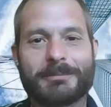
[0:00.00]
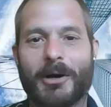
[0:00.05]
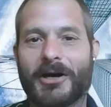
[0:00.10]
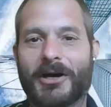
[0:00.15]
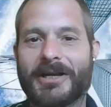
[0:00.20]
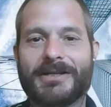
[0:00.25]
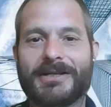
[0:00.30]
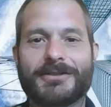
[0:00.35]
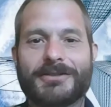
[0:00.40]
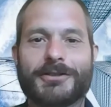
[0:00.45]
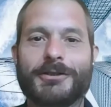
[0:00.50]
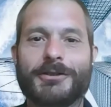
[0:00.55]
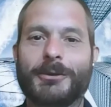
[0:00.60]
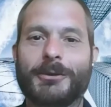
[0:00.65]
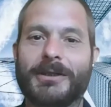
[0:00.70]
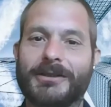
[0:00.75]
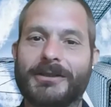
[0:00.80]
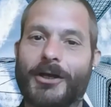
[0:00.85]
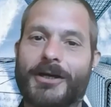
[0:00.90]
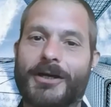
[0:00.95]
bought
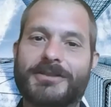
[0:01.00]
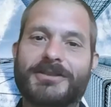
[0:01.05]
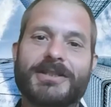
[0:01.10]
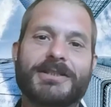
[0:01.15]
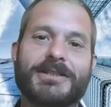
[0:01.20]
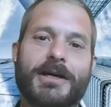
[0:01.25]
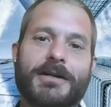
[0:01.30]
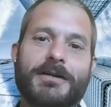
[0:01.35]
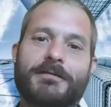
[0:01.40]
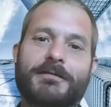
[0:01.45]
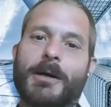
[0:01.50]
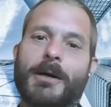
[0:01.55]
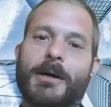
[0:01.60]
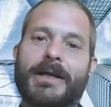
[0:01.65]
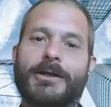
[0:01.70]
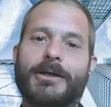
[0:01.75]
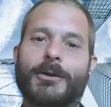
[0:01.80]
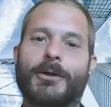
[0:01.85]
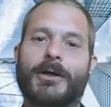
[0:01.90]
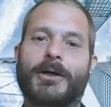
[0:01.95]
into and lost a ton of money
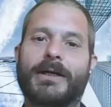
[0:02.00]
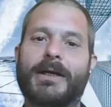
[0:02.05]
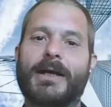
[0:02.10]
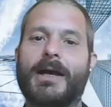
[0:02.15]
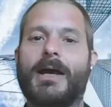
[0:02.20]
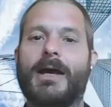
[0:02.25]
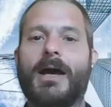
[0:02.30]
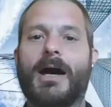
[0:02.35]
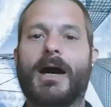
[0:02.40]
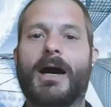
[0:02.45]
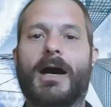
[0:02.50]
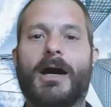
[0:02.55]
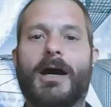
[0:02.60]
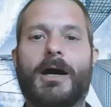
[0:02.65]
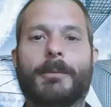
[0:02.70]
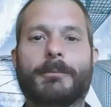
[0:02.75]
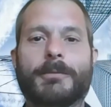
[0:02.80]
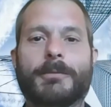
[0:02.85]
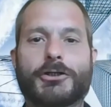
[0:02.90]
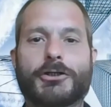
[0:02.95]
on,
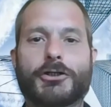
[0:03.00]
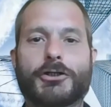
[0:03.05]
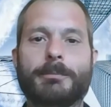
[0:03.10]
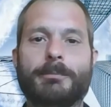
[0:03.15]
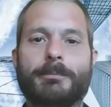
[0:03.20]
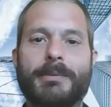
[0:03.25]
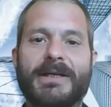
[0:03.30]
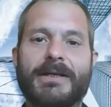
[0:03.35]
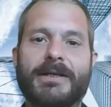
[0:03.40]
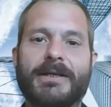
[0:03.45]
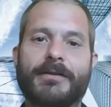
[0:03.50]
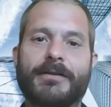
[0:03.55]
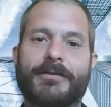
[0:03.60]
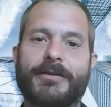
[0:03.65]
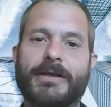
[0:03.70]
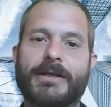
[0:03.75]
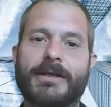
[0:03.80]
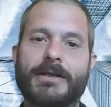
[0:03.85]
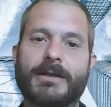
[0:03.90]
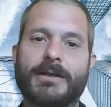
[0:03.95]
should be
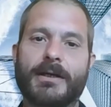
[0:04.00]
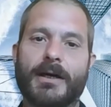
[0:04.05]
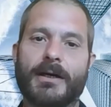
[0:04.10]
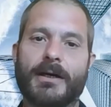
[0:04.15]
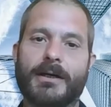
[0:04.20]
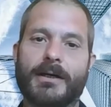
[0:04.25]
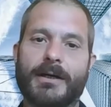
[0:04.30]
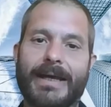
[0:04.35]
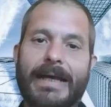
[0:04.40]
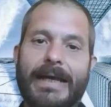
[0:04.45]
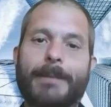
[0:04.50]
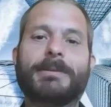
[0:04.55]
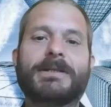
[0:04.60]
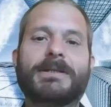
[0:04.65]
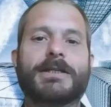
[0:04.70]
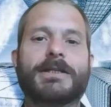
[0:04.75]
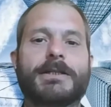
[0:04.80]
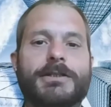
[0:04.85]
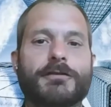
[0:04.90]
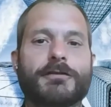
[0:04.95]
the
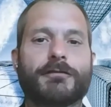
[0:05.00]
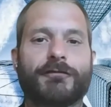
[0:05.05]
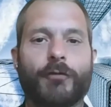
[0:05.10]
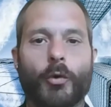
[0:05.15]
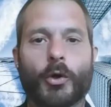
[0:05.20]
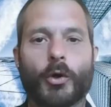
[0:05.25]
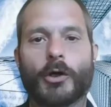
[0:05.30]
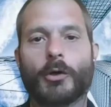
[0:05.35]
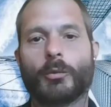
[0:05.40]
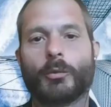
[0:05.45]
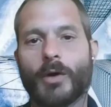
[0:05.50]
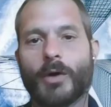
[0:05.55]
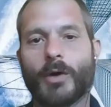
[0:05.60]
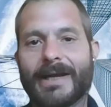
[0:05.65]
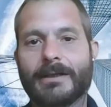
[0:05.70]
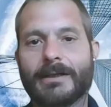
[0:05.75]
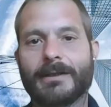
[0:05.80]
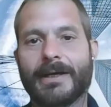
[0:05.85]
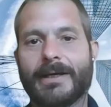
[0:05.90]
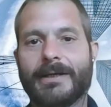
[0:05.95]
impetus for
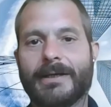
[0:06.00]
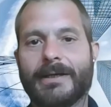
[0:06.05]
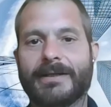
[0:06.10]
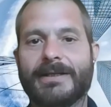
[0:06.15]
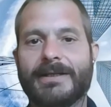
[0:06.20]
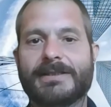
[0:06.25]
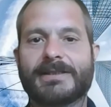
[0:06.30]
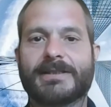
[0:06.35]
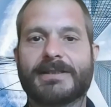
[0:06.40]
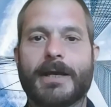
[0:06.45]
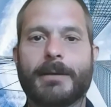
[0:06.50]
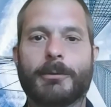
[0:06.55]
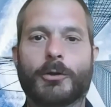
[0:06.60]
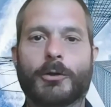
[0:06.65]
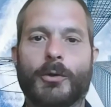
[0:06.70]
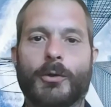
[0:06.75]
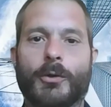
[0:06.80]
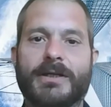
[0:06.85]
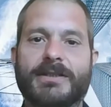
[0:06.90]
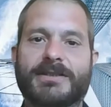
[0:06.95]
regulating these
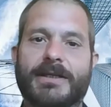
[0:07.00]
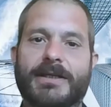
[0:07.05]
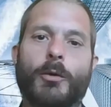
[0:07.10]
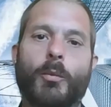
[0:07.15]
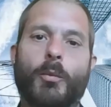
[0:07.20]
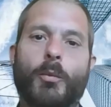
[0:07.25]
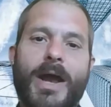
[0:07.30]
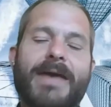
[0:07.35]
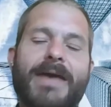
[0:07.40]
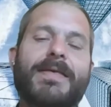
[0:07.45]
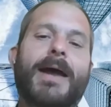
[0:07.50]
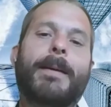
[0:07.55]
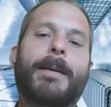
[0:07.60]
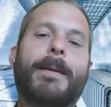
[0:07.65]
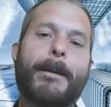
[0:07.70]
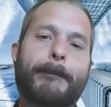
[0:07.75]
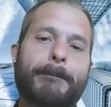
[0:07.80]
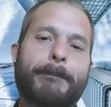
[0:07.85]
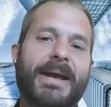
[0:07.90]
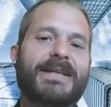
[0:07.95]
stablecoins in a way that
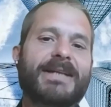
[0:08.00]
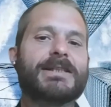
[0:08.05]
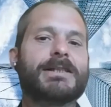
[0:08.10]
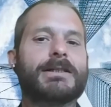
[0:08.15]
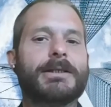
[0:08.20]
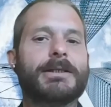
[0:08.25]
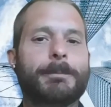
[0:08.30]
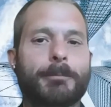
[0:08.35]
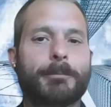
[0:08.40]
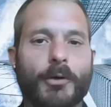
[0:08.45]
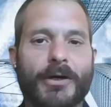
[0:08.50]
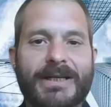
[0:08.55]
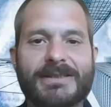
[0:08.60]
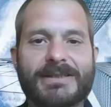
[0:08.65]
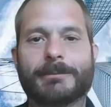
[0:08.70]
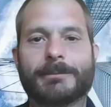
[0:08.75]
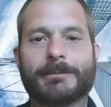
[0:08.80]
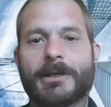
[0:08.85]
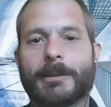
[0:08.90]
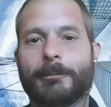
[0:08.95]
basically
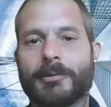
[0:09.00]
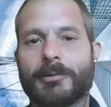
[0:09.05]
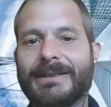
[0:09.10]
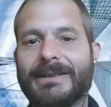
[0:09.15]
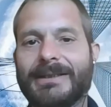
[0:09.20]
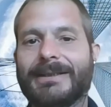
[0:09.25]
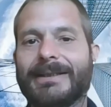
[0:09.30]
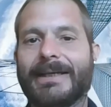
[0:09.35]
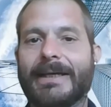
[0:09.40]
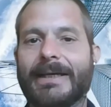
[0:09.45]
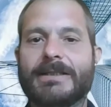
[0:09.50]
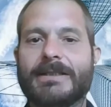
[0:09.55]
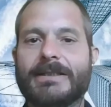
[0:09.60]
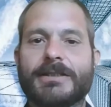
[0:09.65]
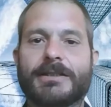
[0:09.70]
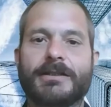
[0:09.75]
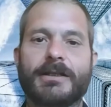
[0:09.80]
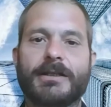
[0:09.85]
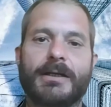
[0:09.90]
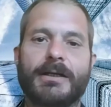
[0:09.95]
brings them completely
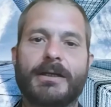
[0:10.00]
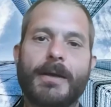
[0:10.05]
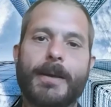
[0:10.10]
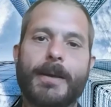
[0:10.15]
into the